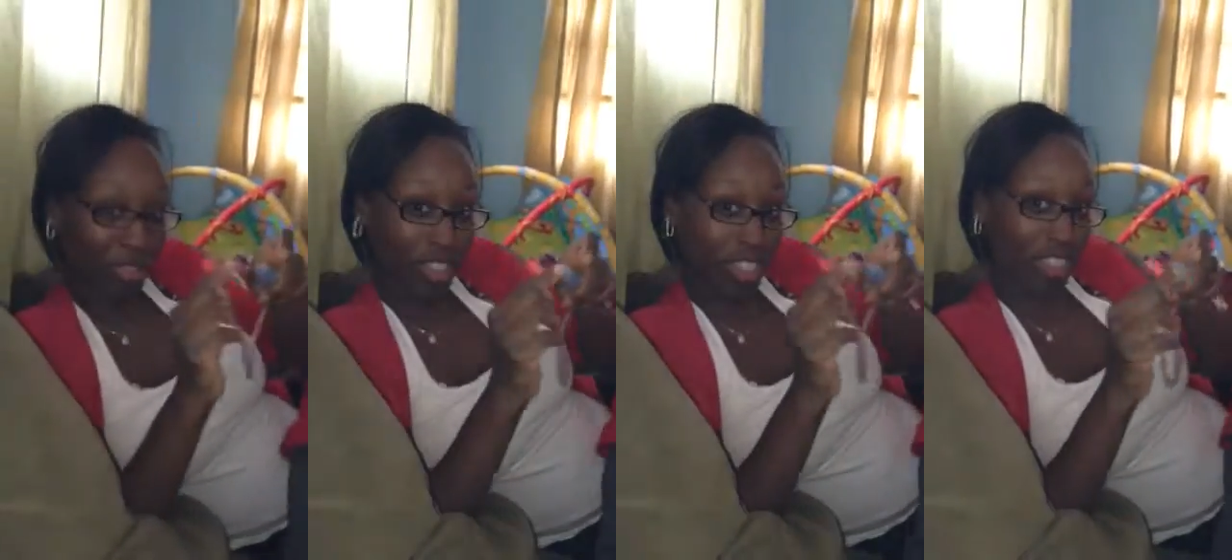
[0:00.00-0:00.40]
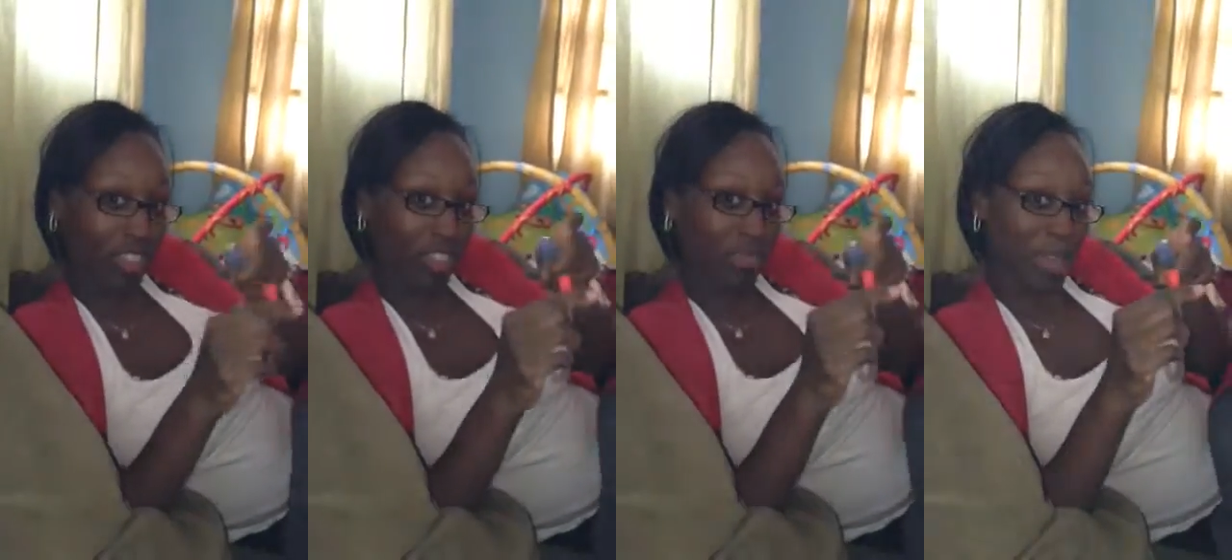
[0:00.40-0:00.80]
put this
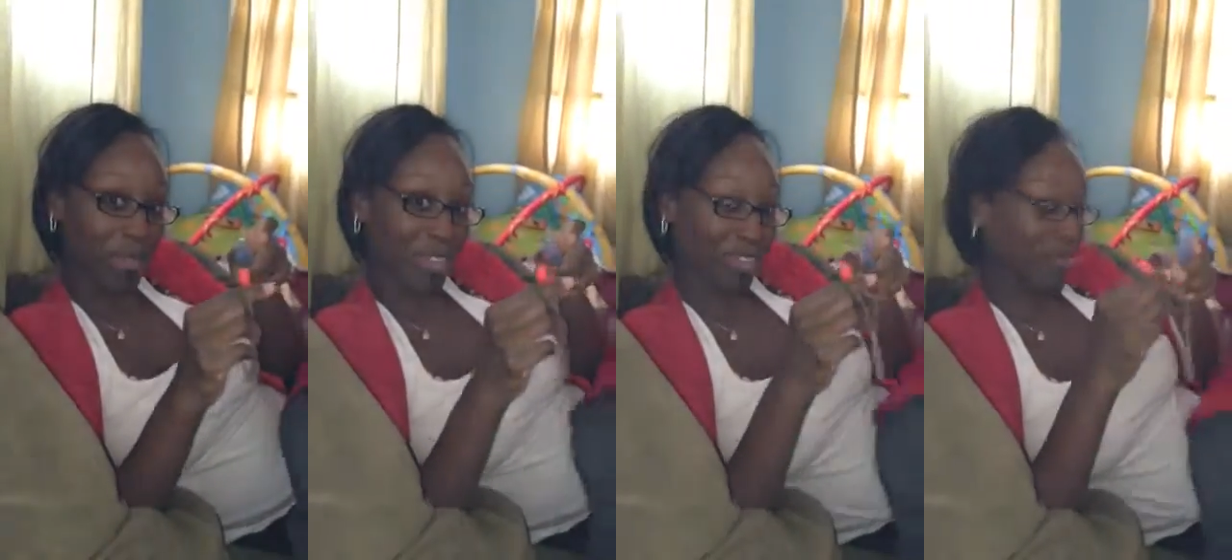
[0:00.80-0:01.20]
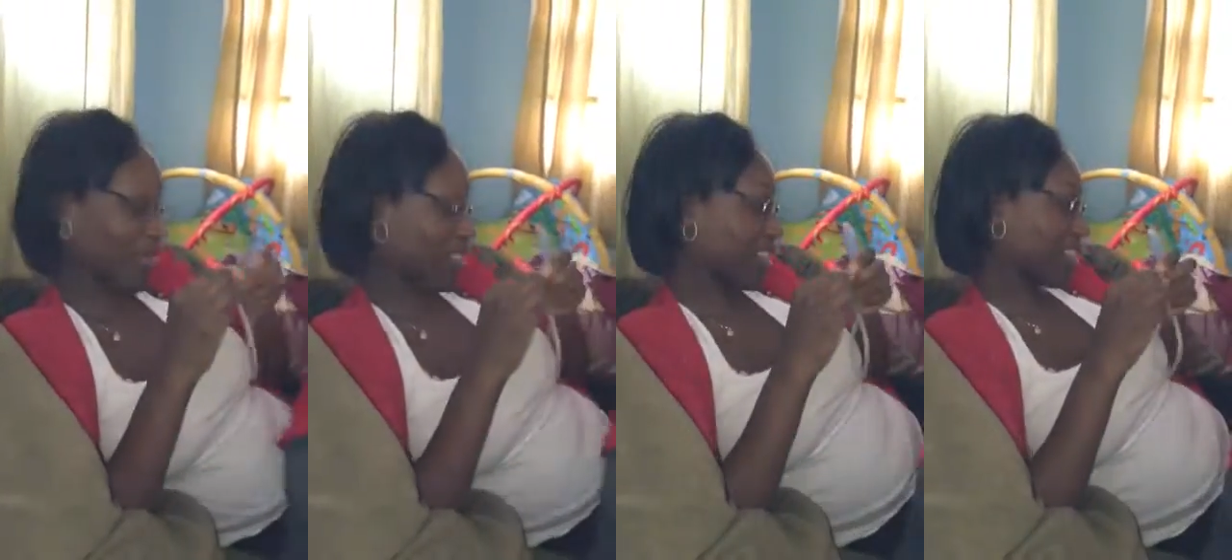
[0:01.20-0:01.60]
to your baby's
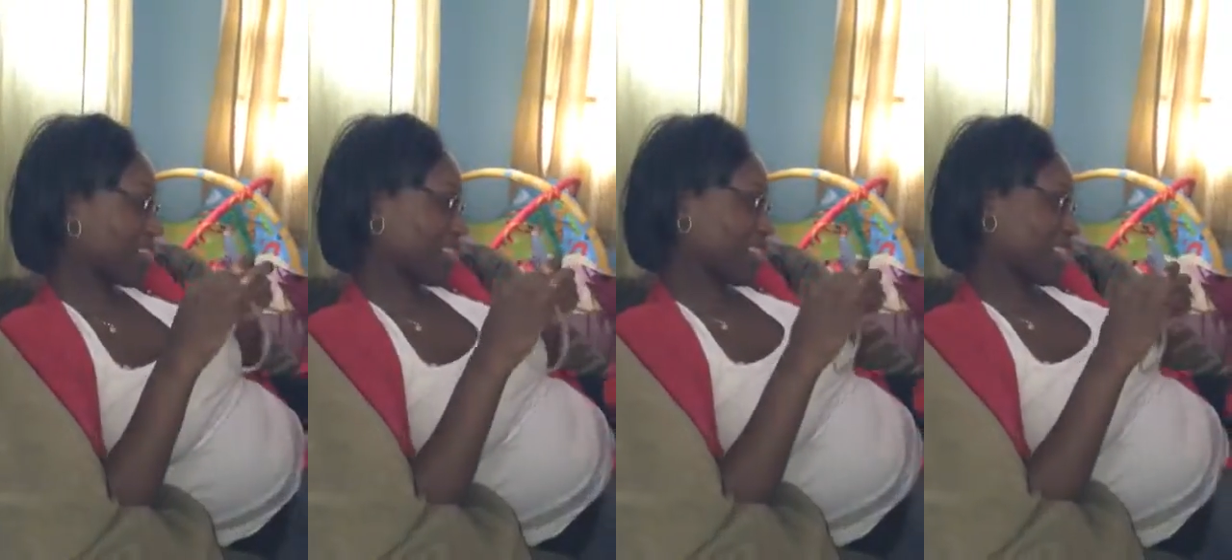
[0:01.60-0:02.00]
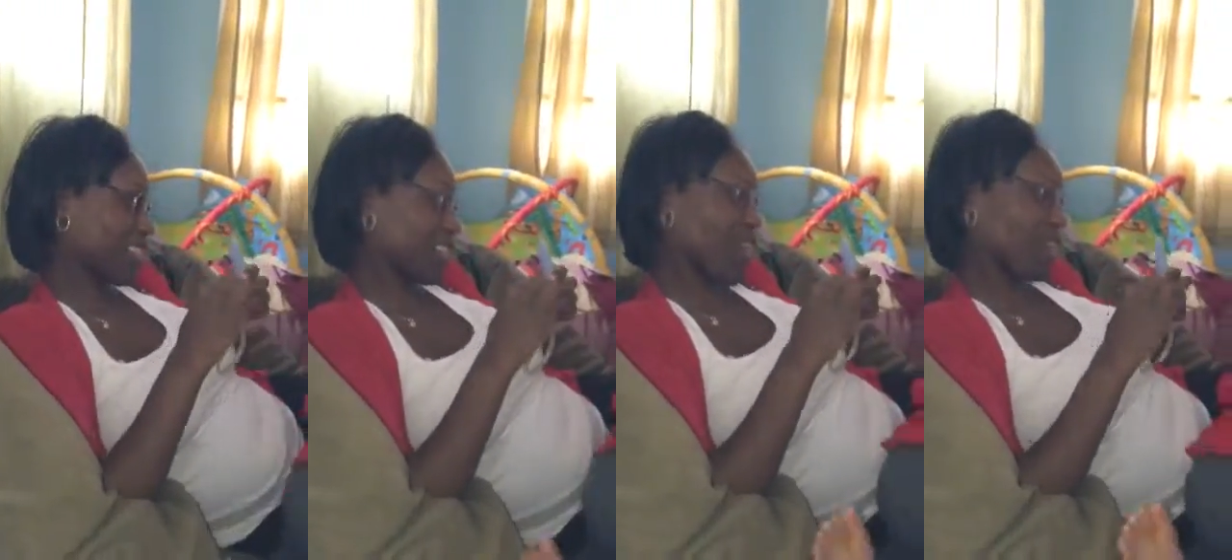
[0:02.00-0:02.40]
nose. So let's
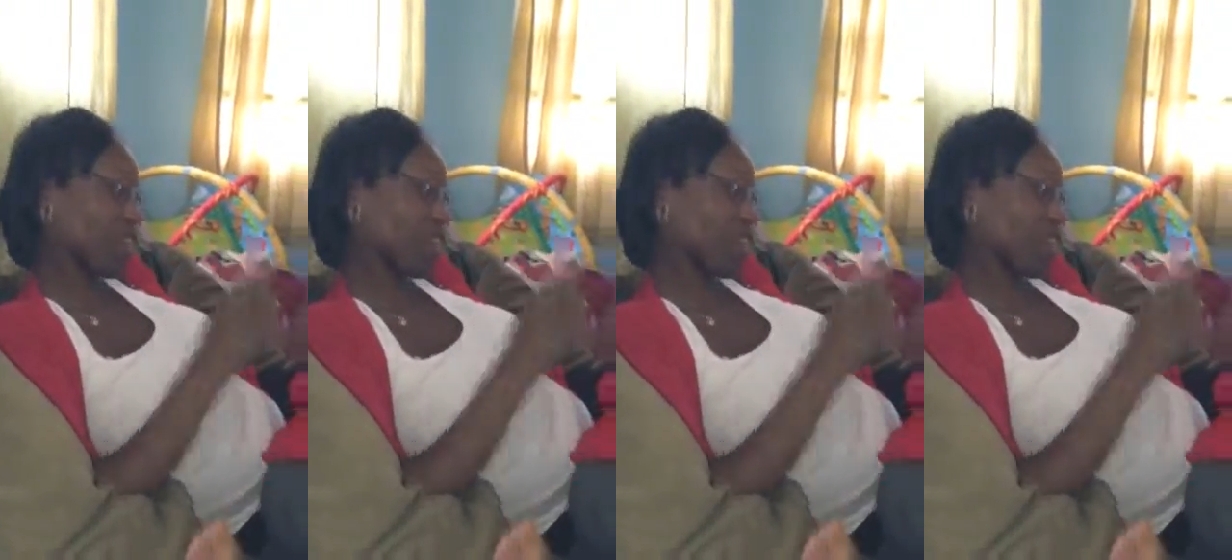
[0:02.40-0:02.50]
see. I